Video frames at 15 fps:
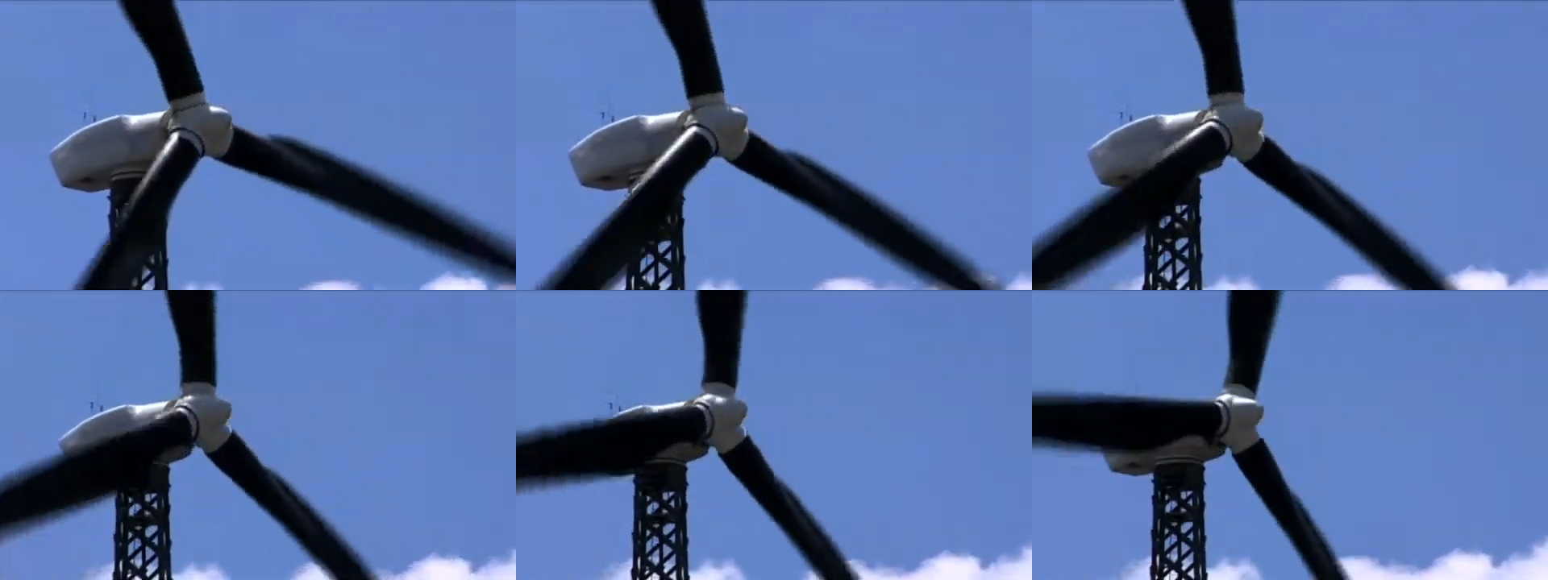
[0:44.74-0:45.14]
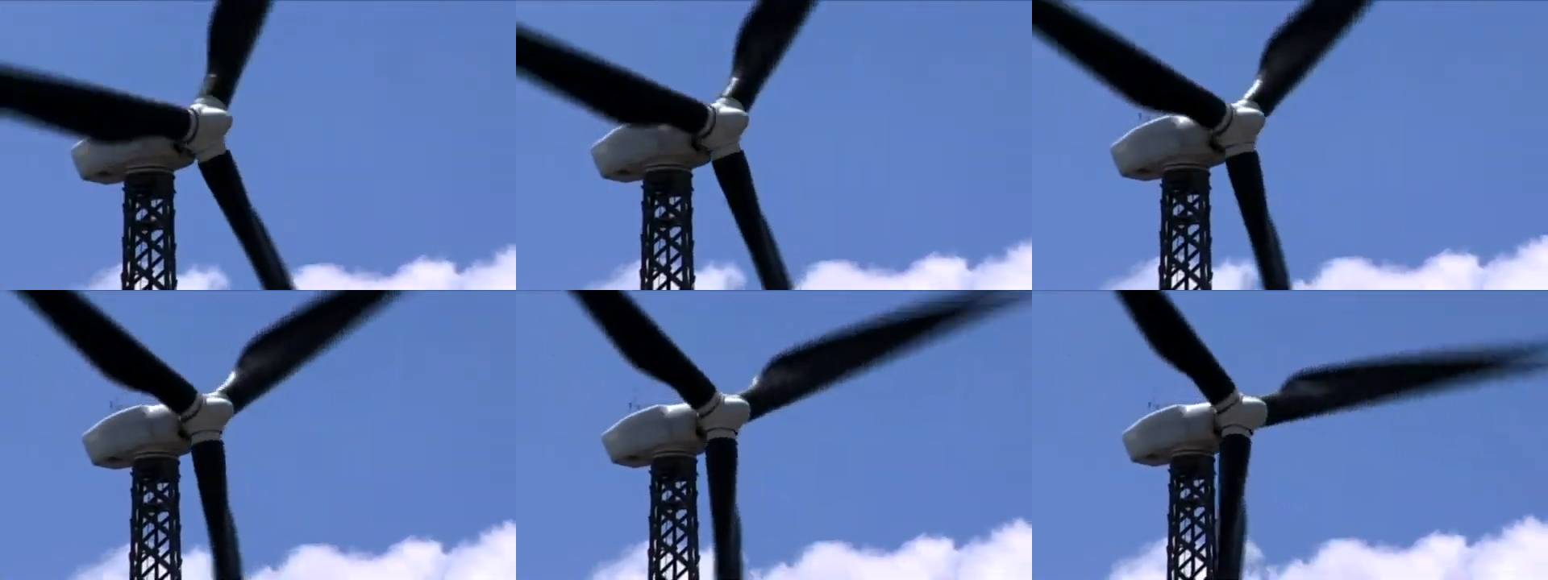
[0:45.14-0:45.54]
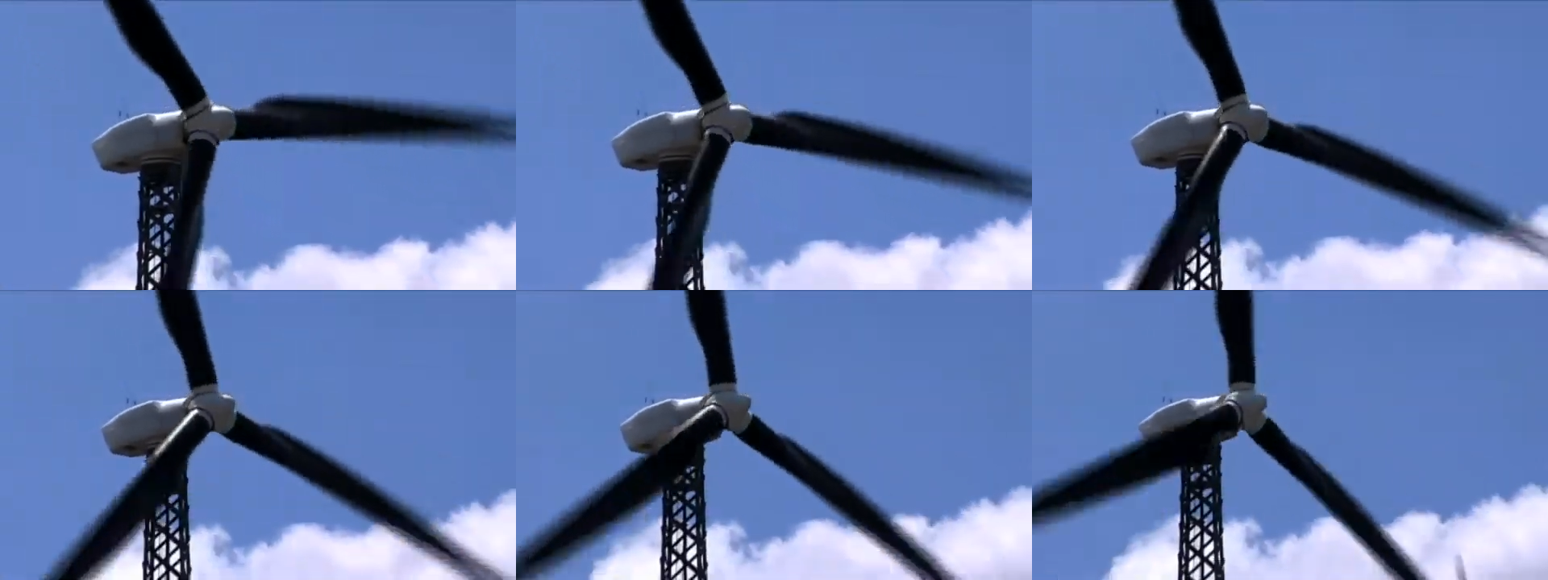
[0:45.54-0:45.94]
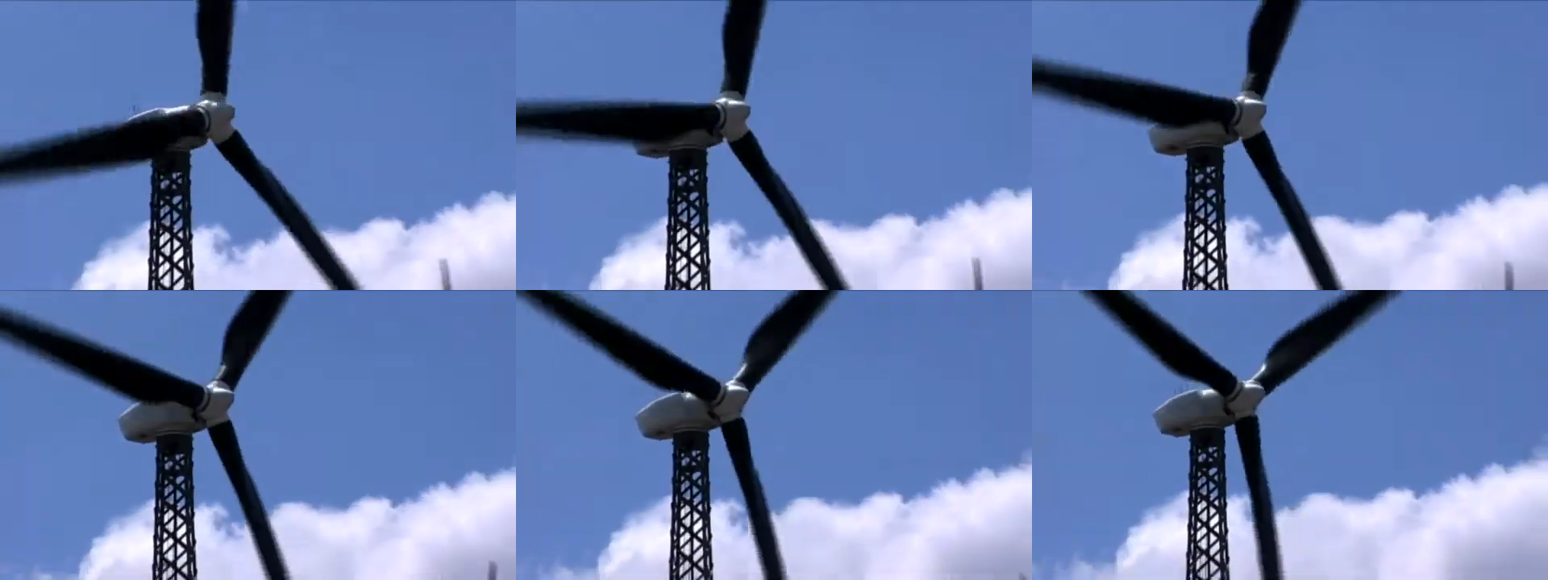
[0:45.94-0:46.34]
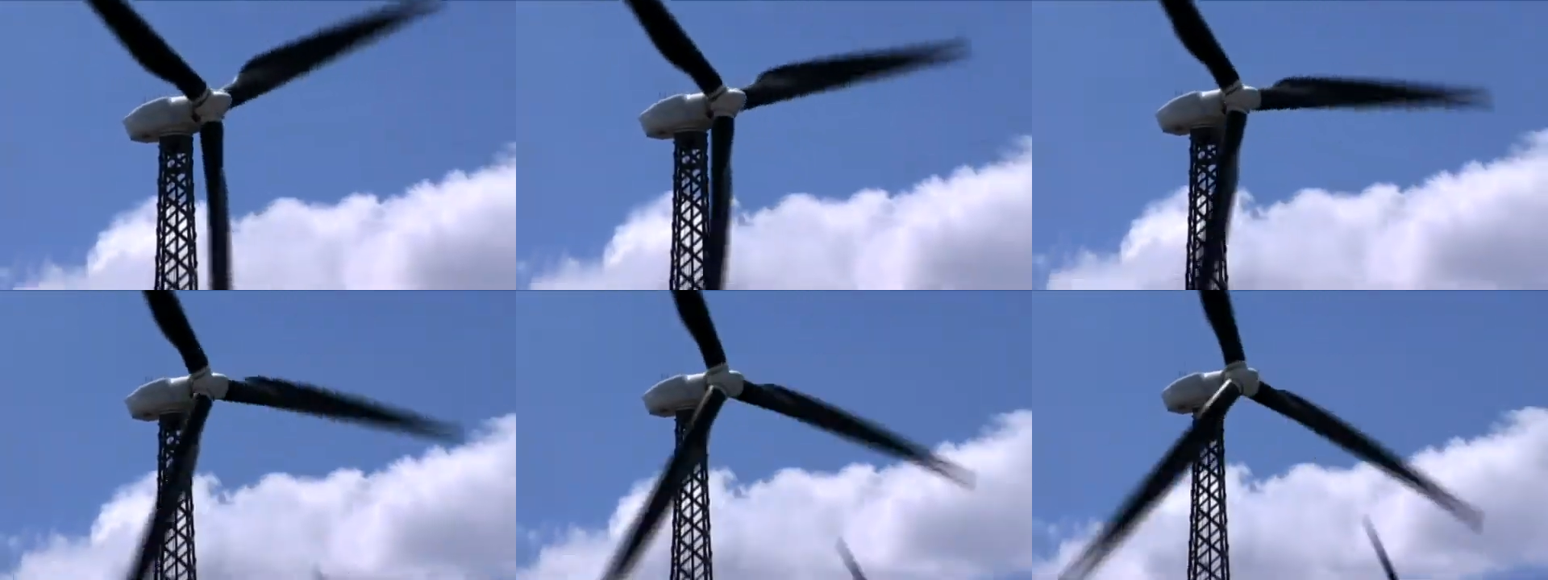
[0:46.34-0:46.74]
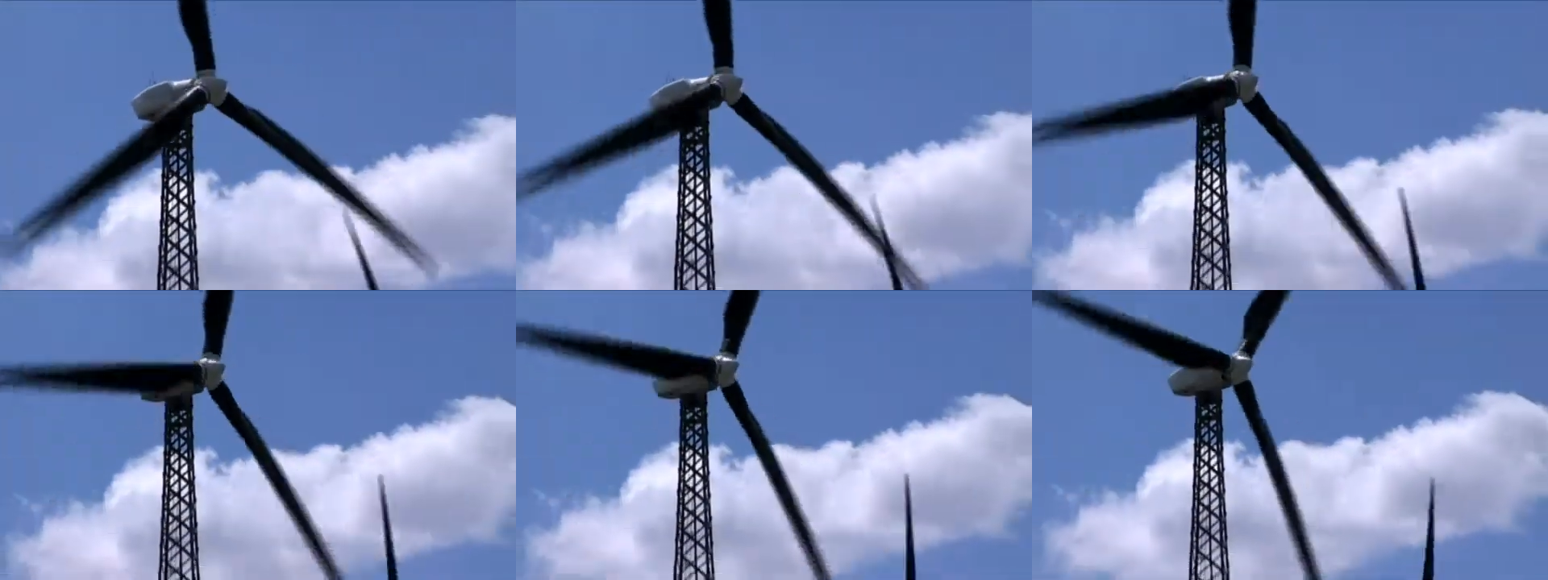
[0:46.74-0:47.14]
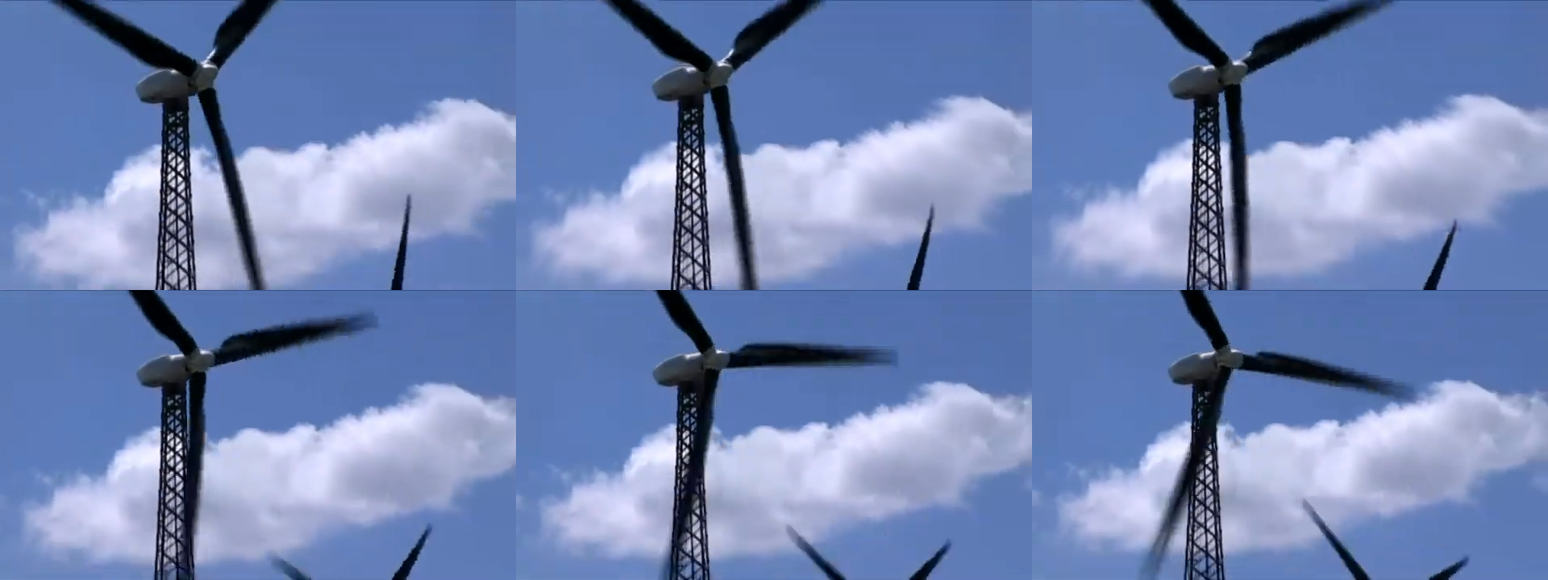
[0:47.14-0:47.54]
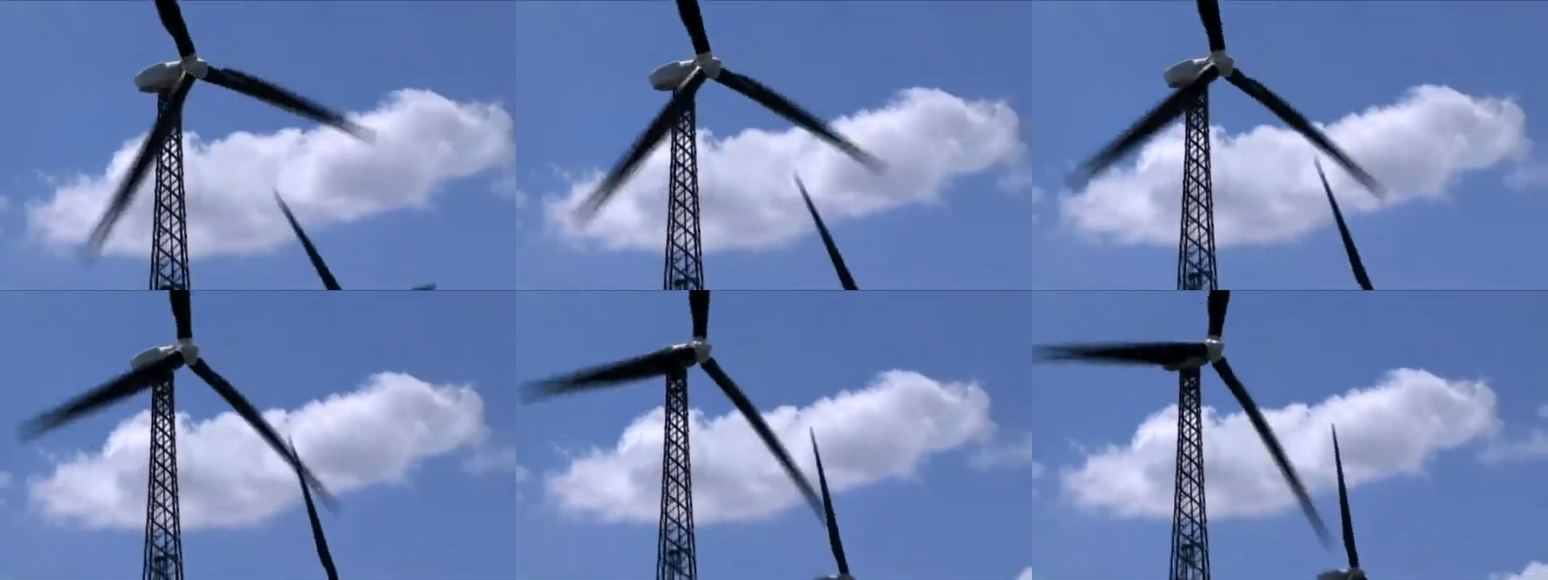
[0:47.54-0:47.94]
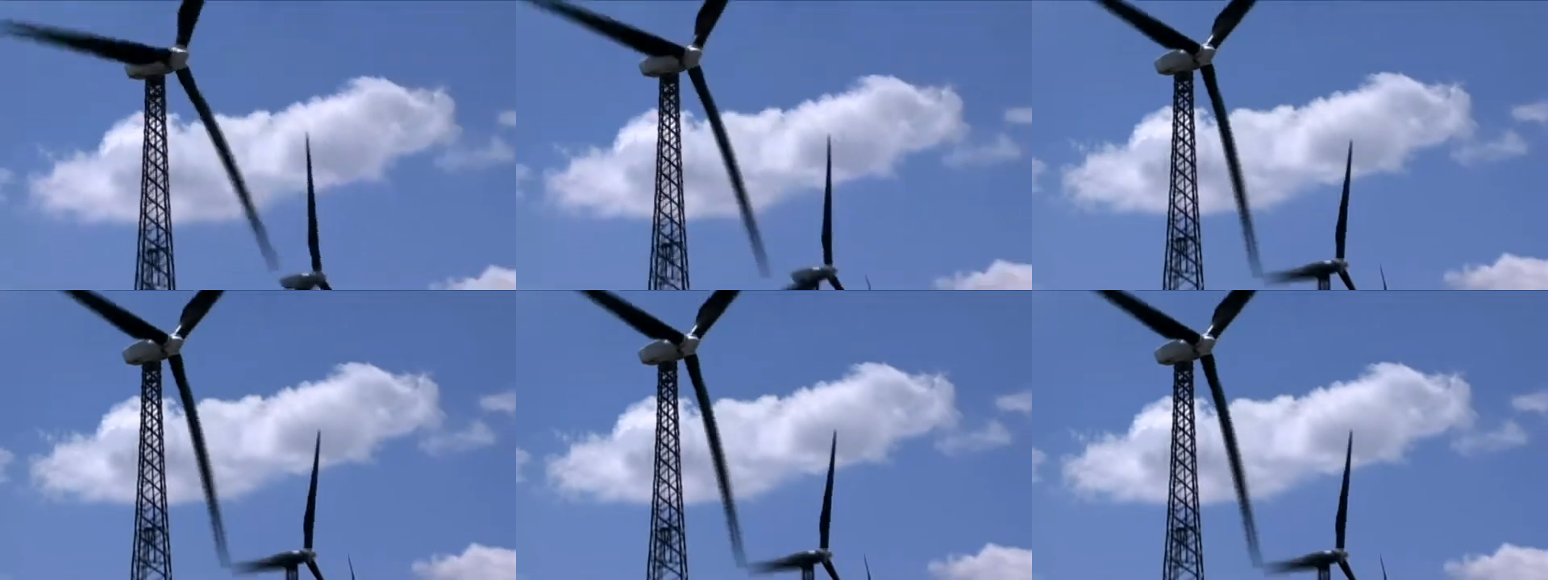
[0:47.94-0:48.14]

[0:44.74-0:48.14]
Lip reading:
(no speaker visible)